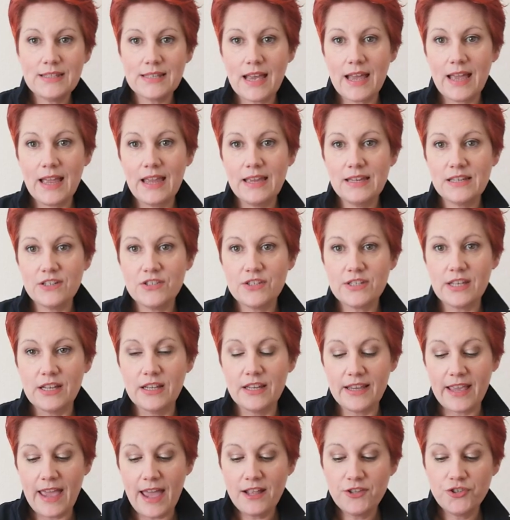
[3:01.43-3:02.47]
side until
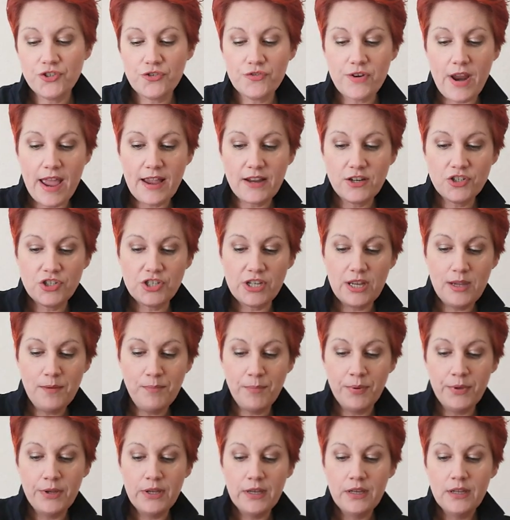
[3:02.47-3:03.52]
you get your egg
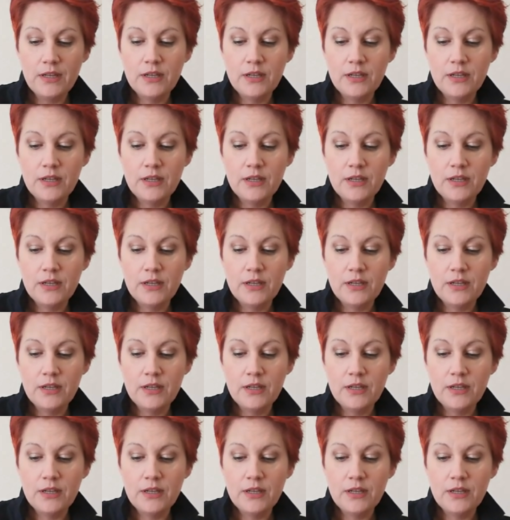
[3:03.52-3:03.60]
shape.